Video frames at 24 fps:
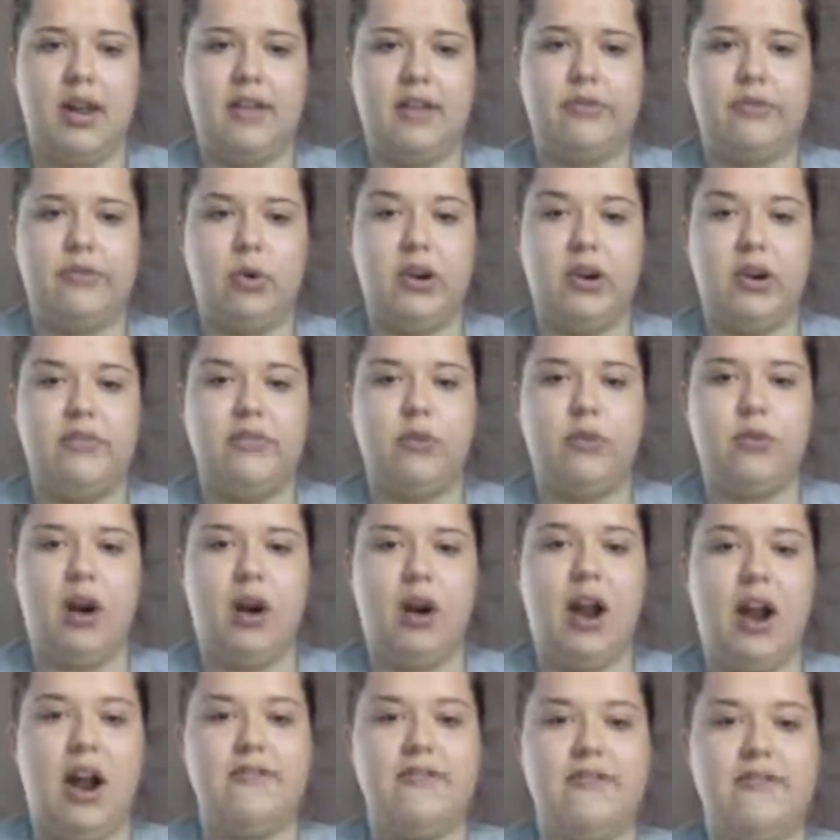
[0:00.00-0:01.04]
Okay,
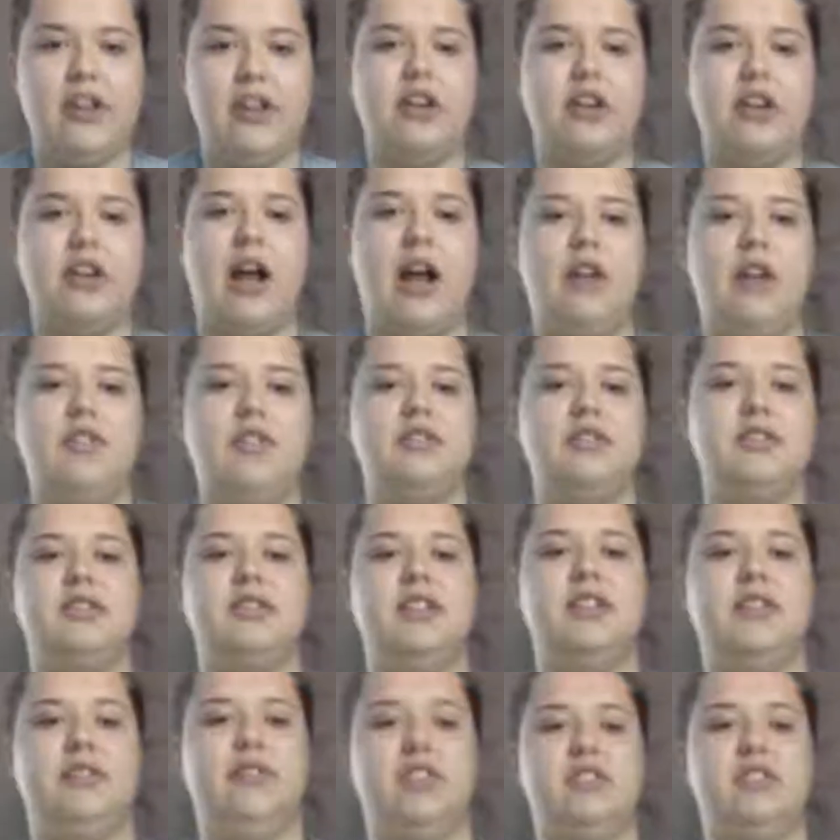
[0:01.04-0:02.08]
44, I figured out
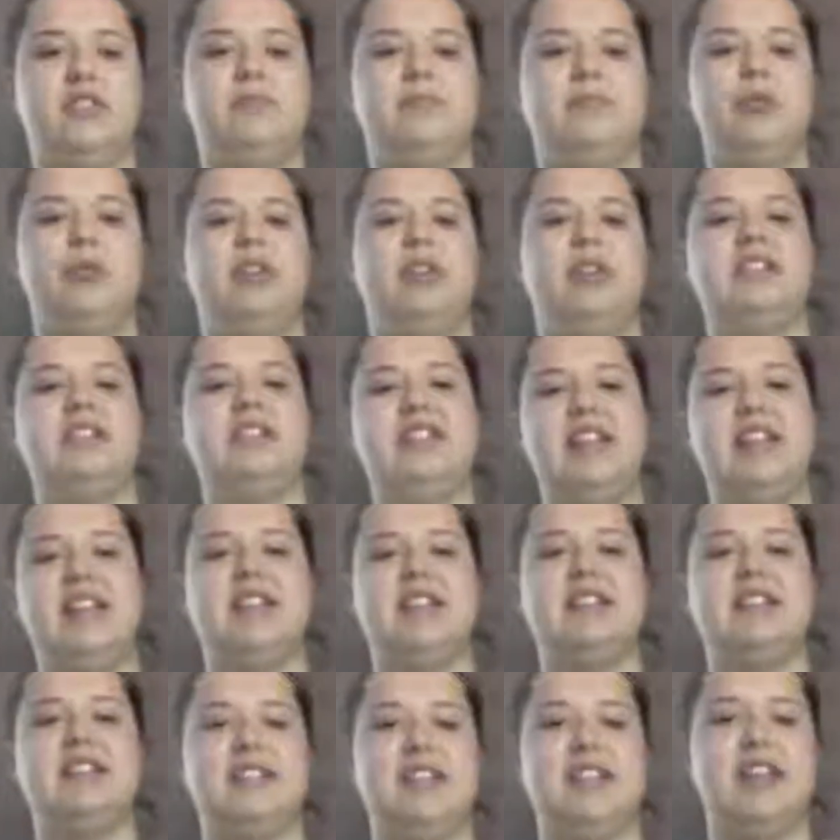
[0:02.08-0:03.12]
the difference between a
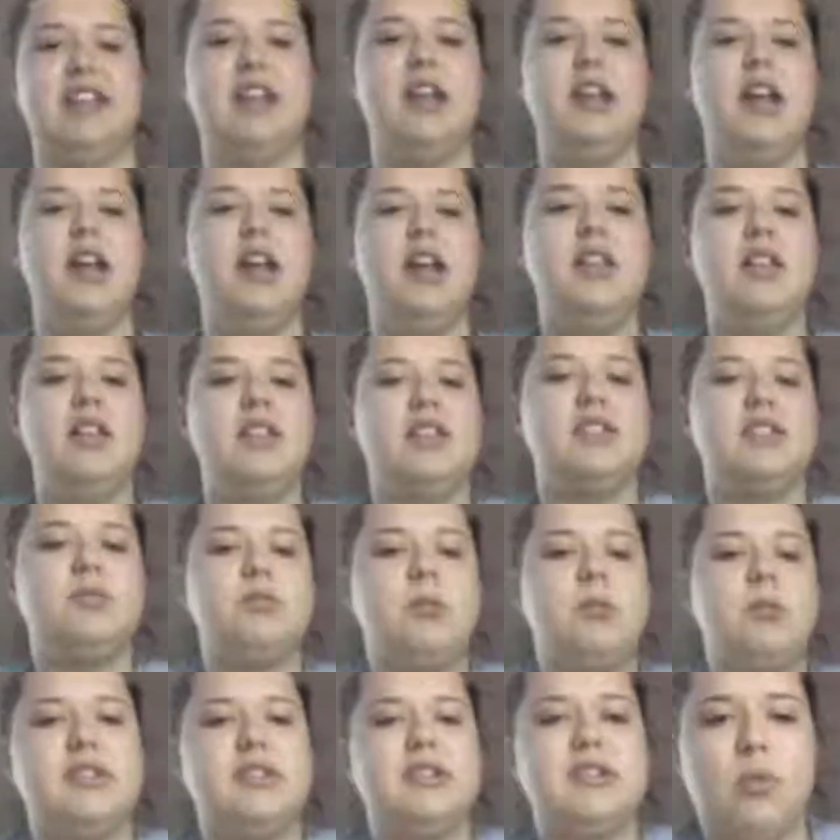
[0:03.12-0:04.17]
T and a Z.
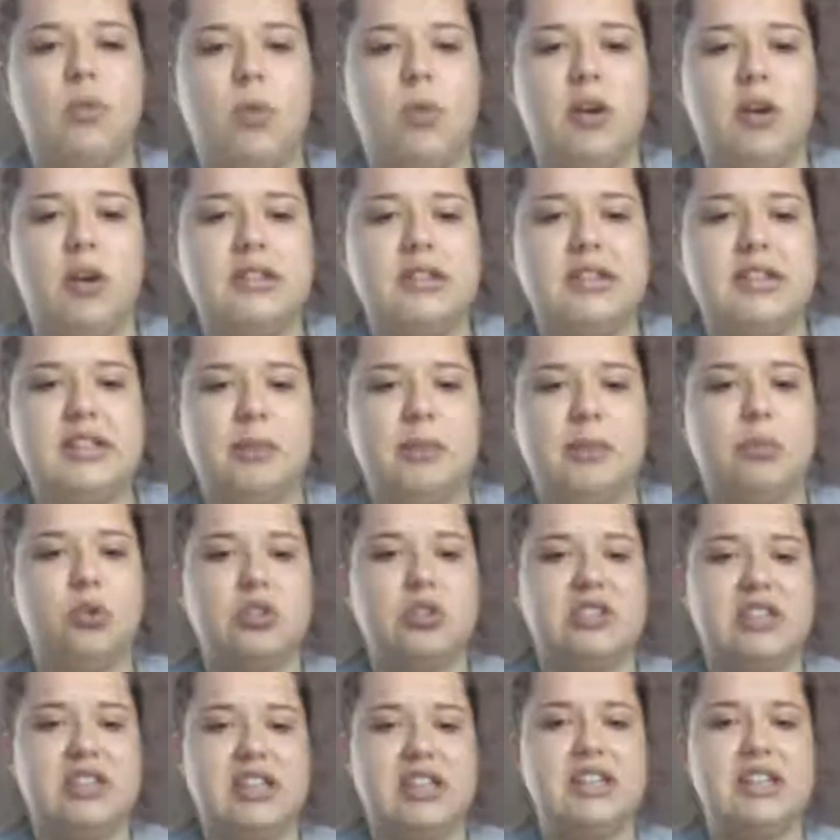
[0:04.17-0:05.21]
This one's the one
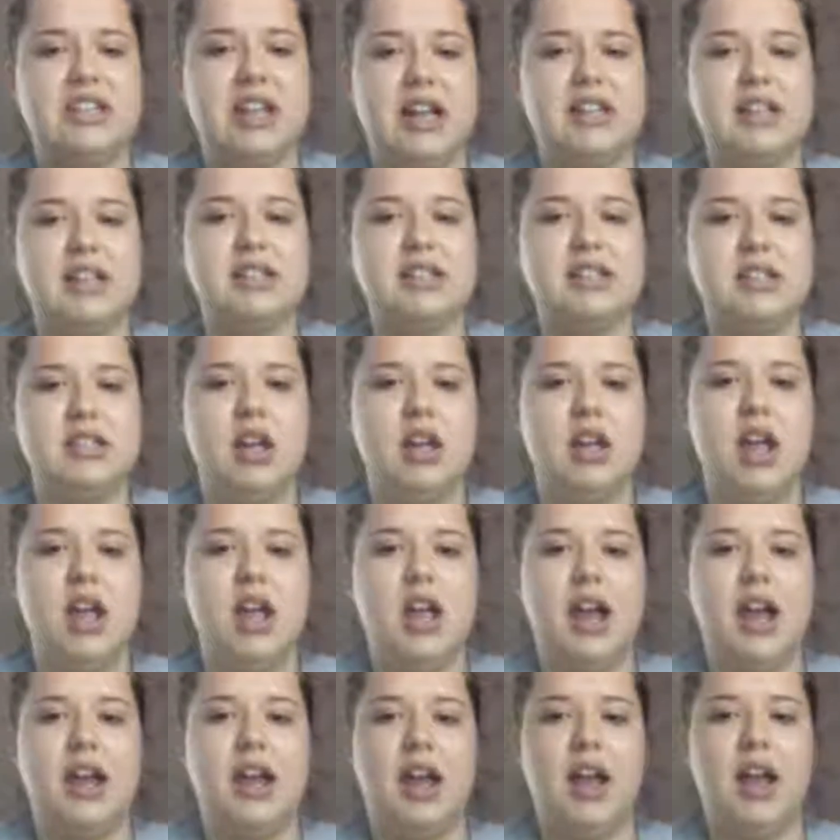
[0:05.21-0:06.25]
sample Z test,
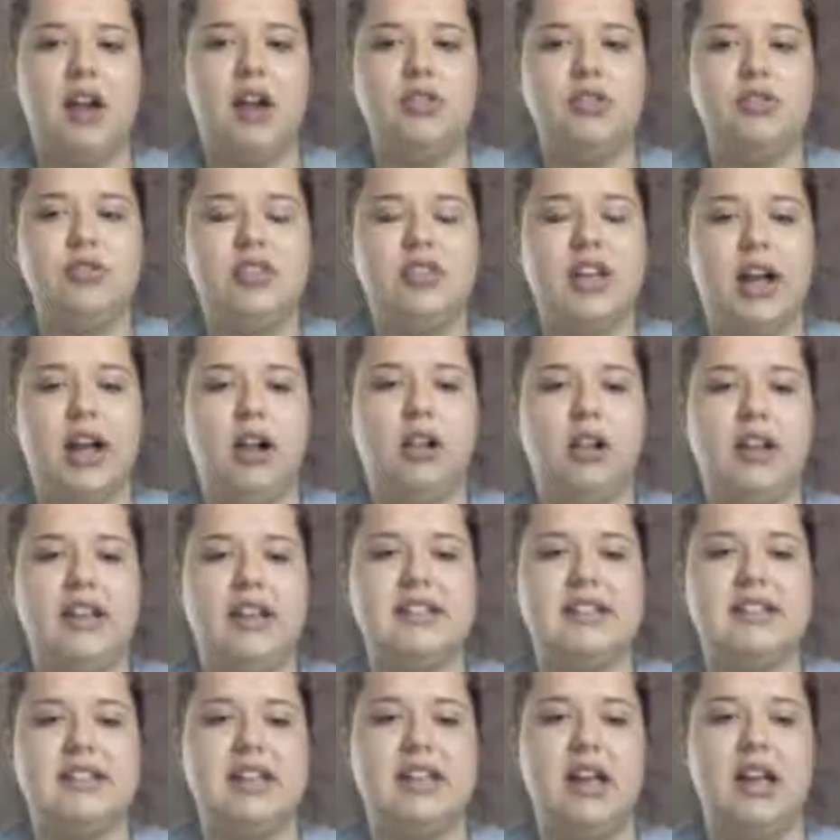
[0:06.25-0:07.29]
and how you tell
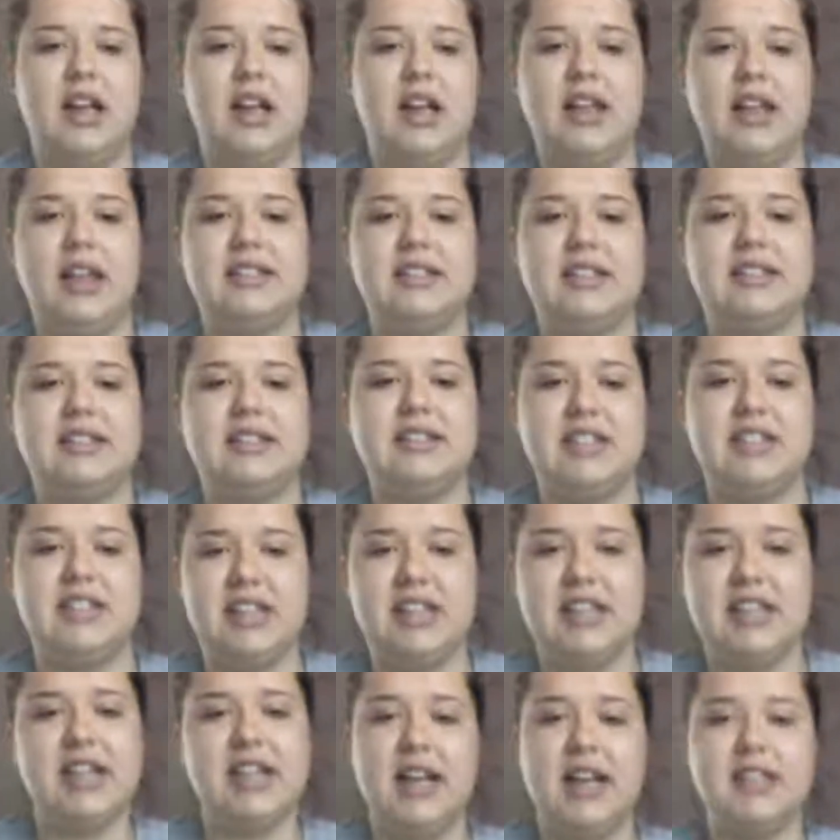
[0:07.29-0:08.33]
is it's a Z
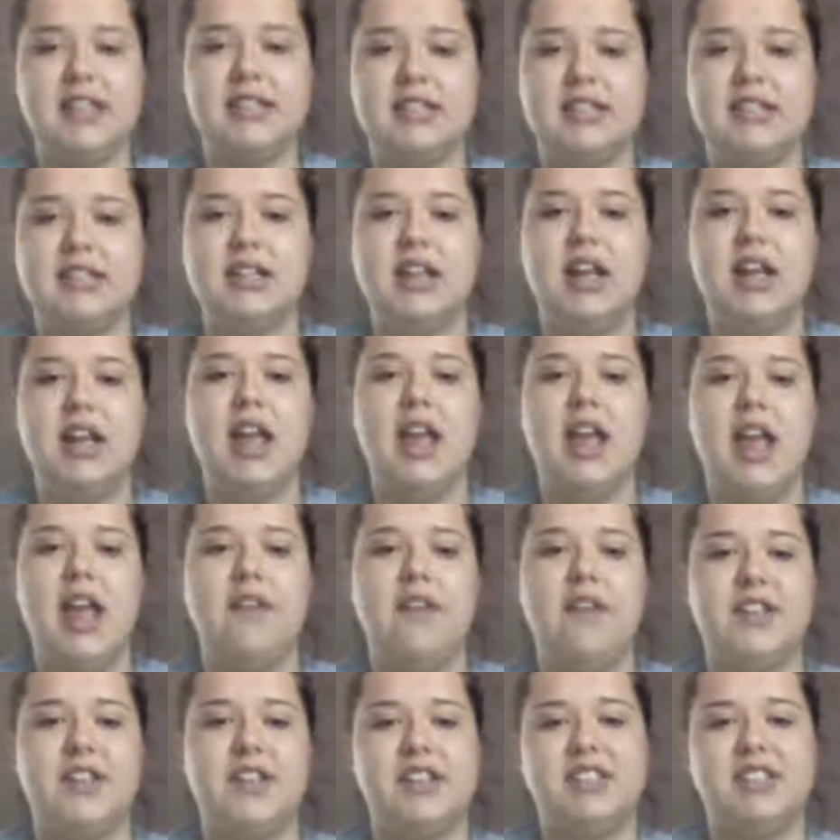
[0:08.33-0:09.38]
test if
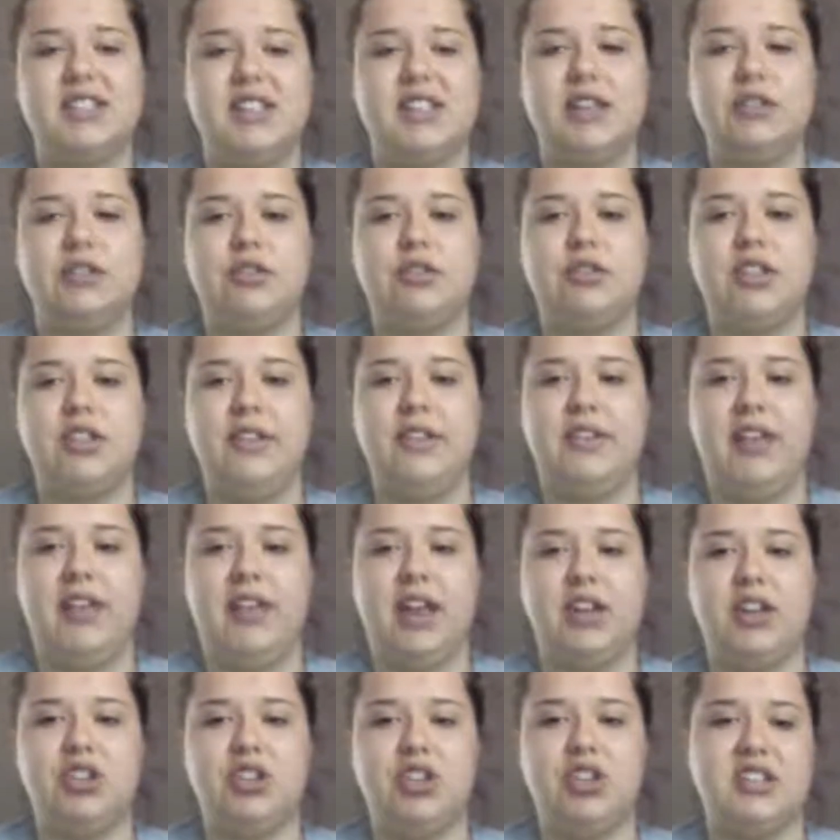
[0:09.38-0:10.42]
the standard
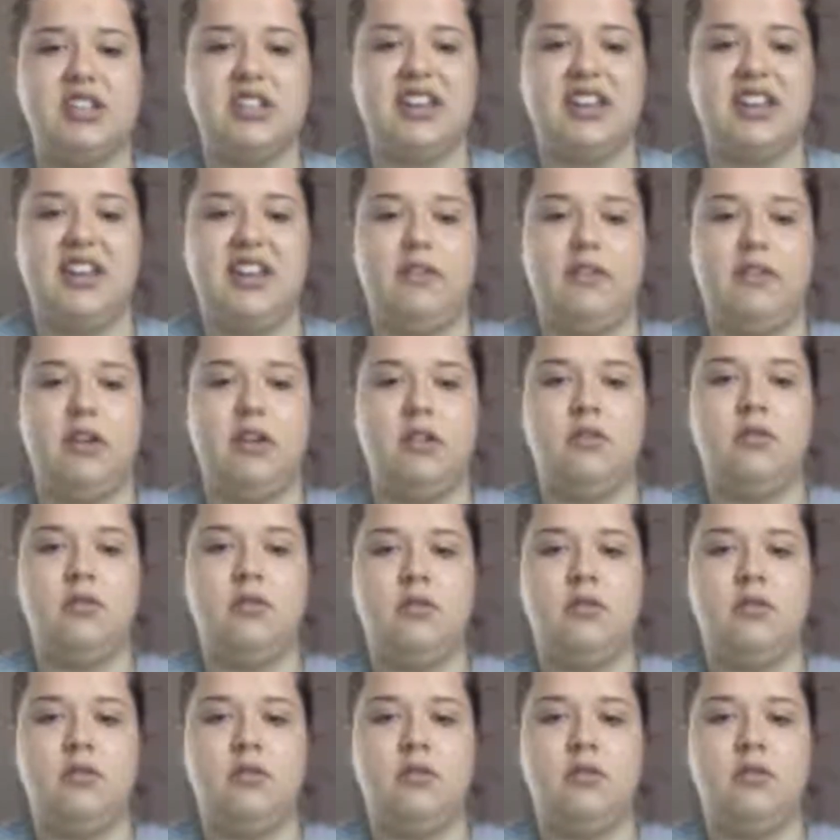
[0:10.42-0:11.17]
deviation is given.